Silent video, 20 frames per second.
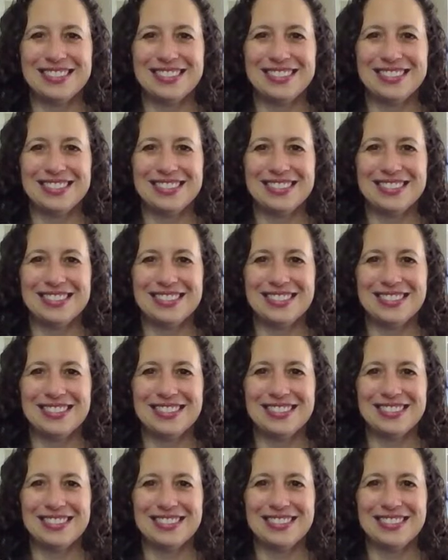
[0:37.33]

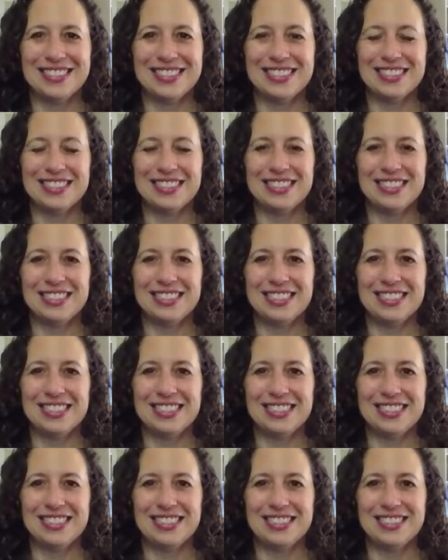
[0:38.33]

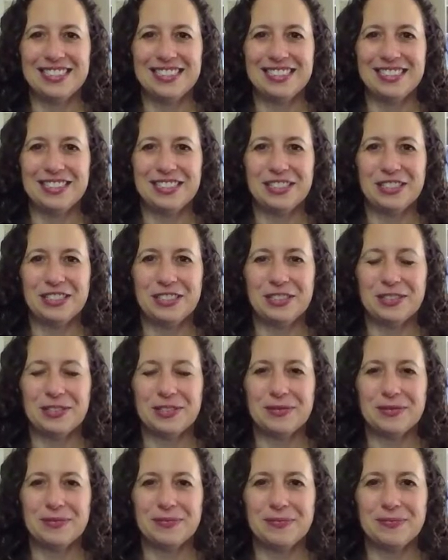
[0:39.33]

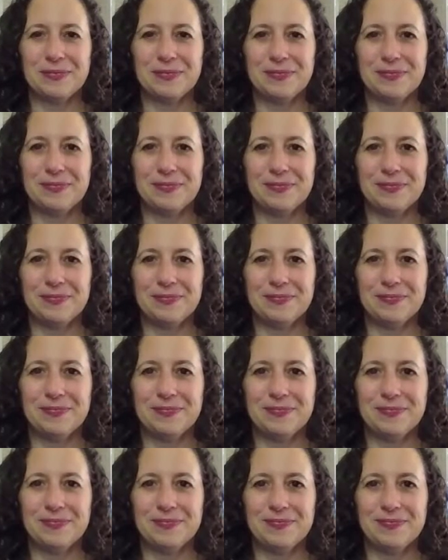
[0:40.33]

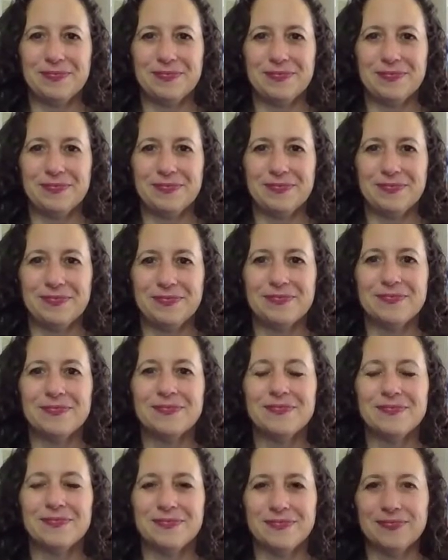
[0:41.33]

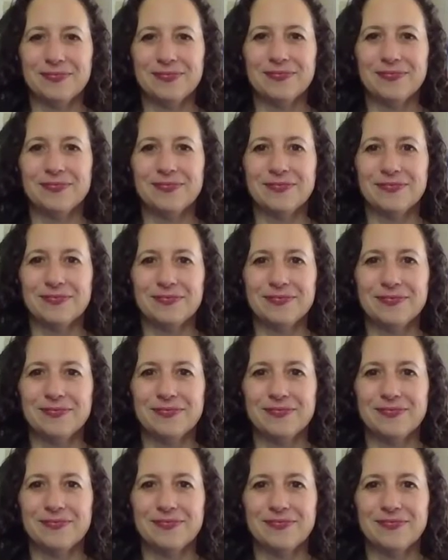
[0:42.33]

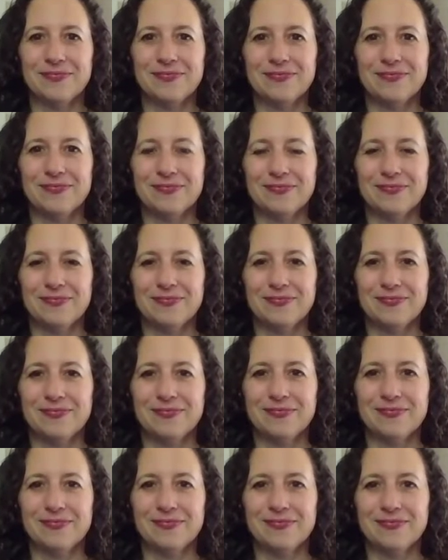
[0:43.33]

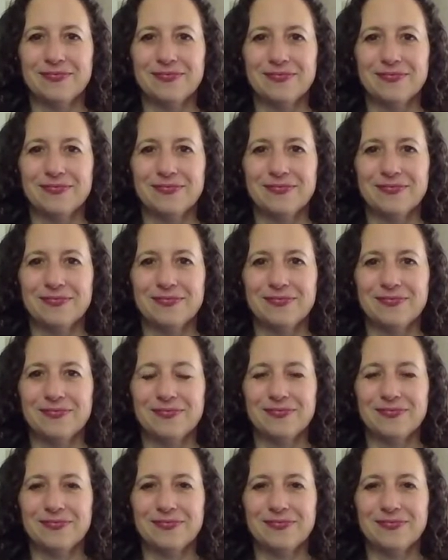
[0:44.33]
[no speech]